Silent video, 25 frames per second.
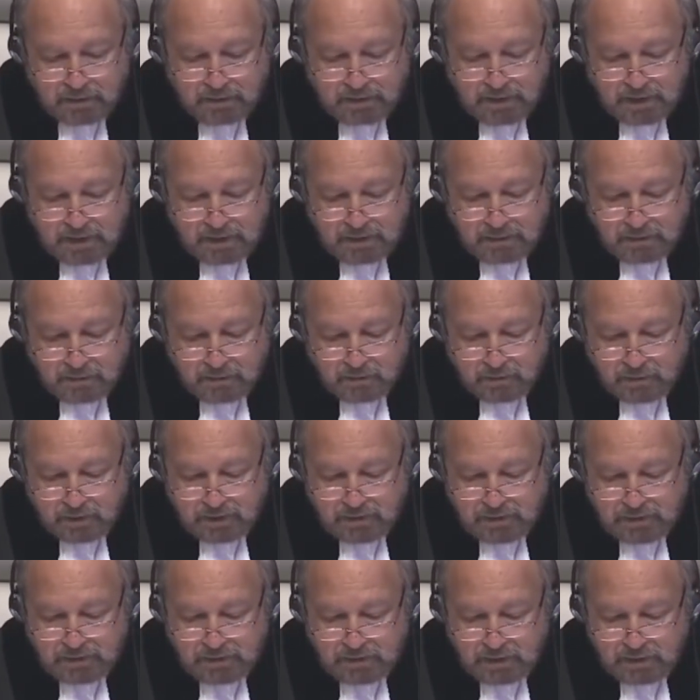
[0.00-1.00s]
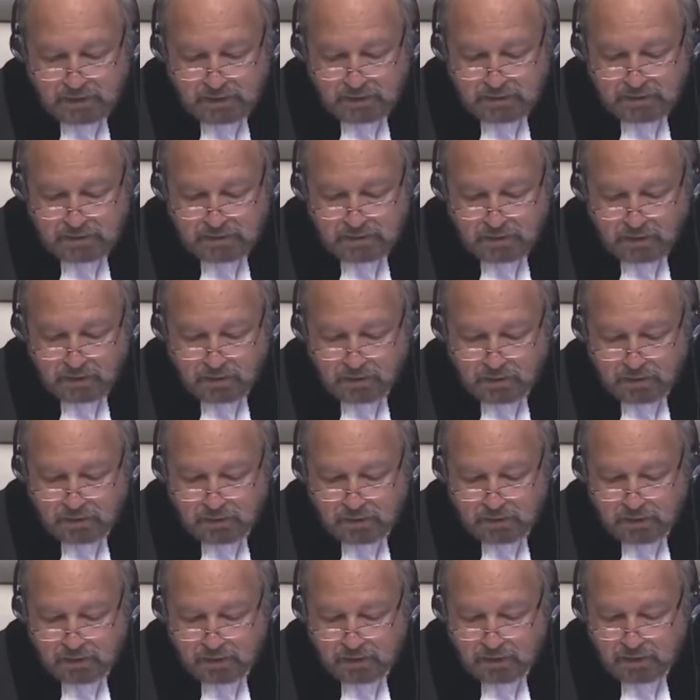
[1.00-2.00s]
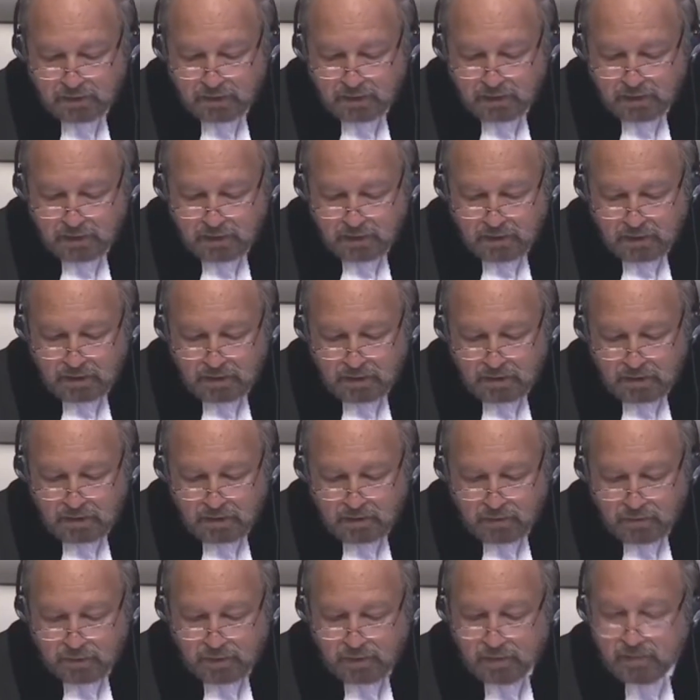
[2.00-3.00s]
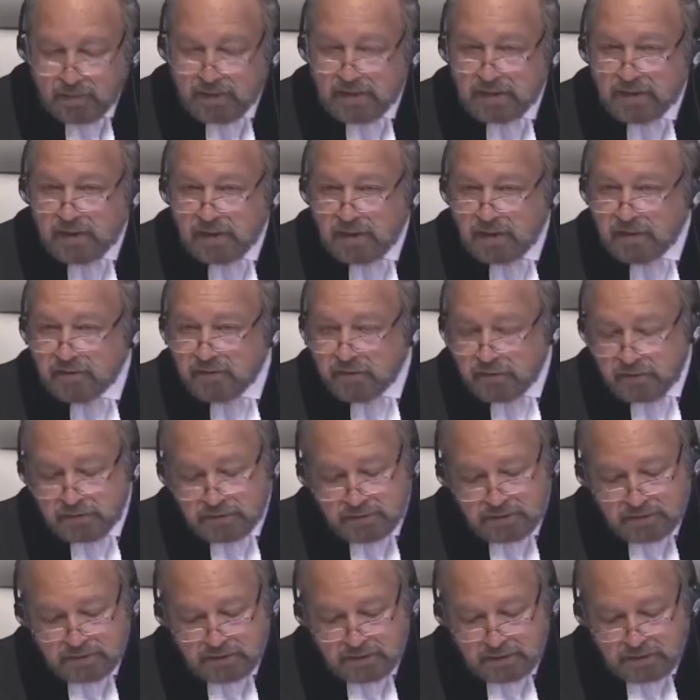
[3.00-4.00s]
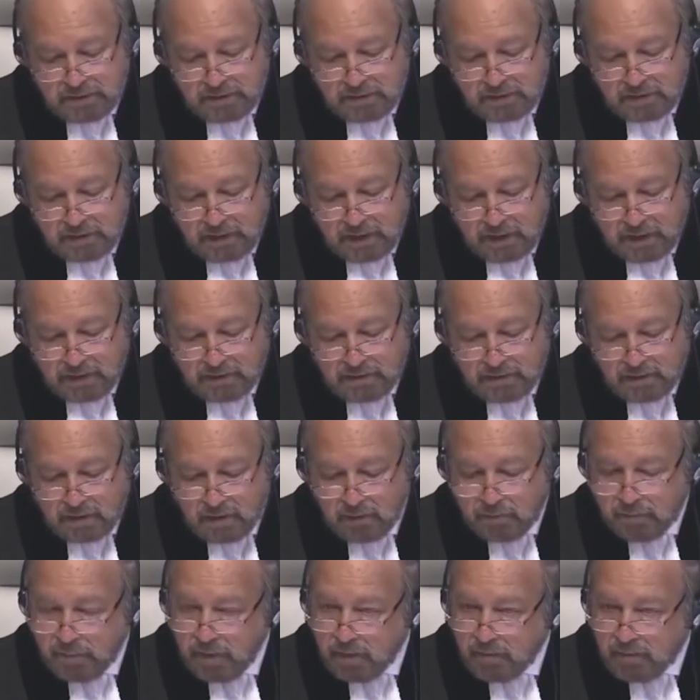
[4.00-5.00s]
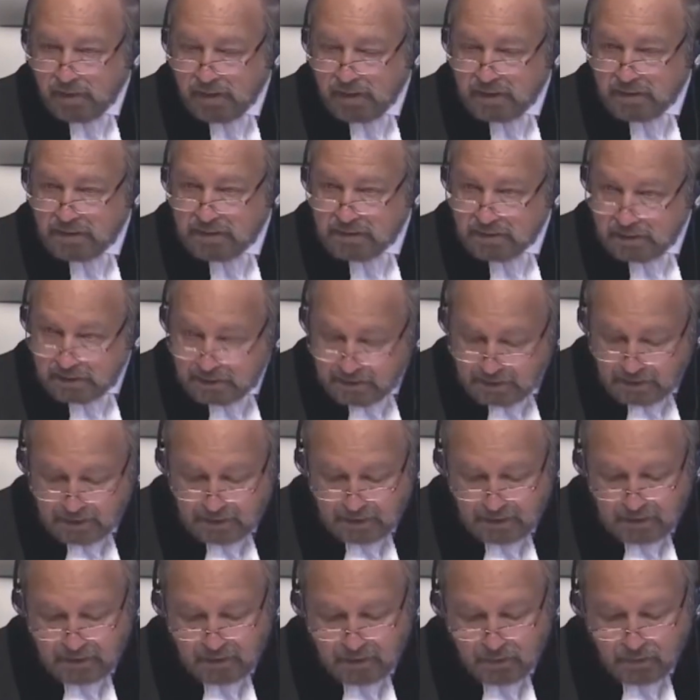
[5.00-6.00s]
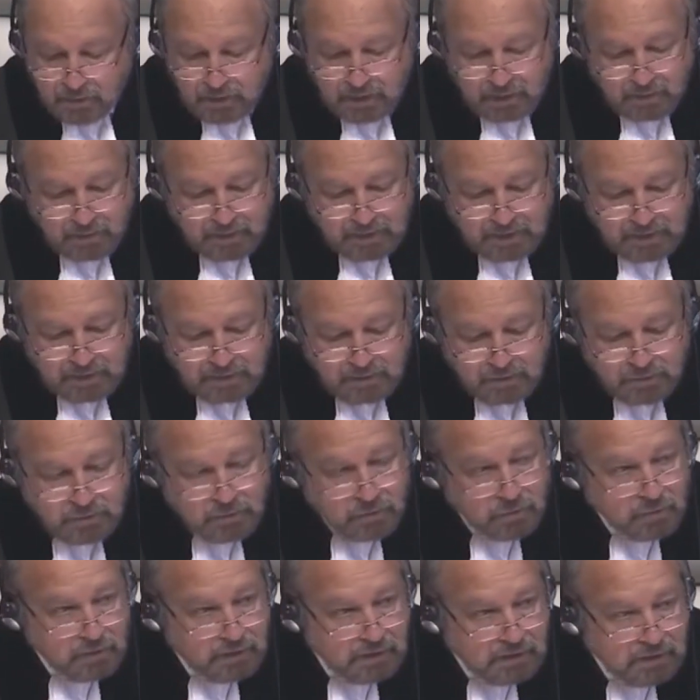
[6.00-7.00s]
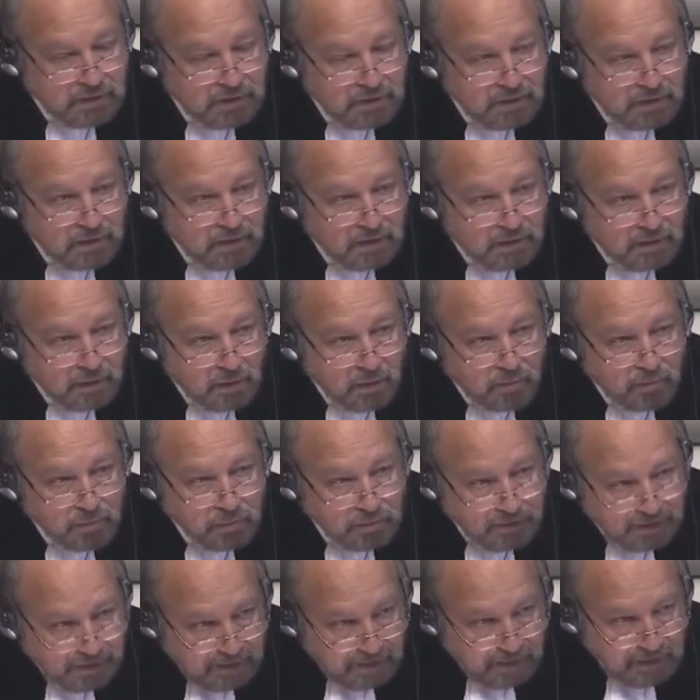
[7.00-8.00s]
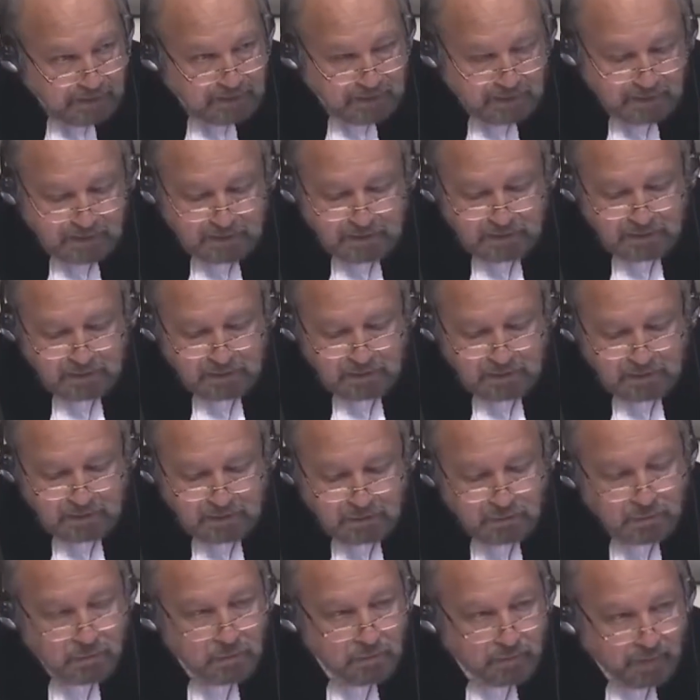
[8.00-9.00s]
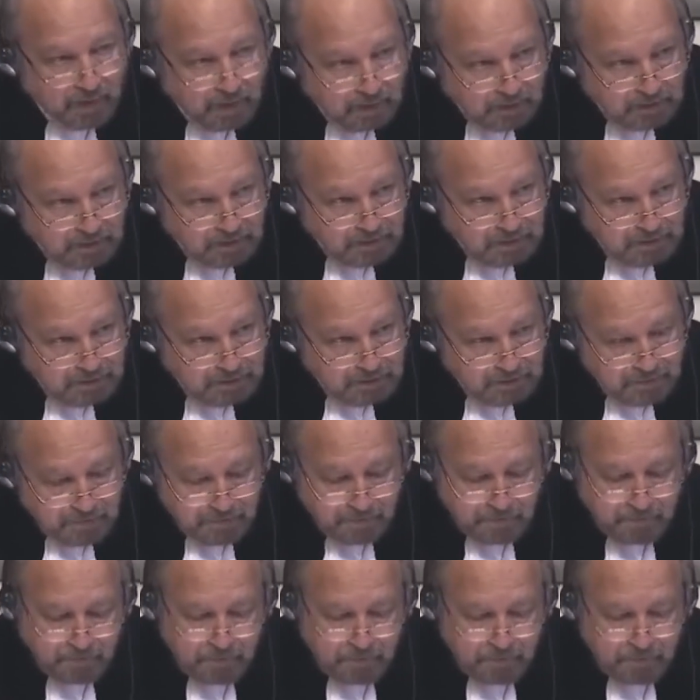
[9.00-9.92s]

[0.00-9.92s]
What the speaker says: The date on which this order will be delivered at a public sitting will be duly communicated to the parties.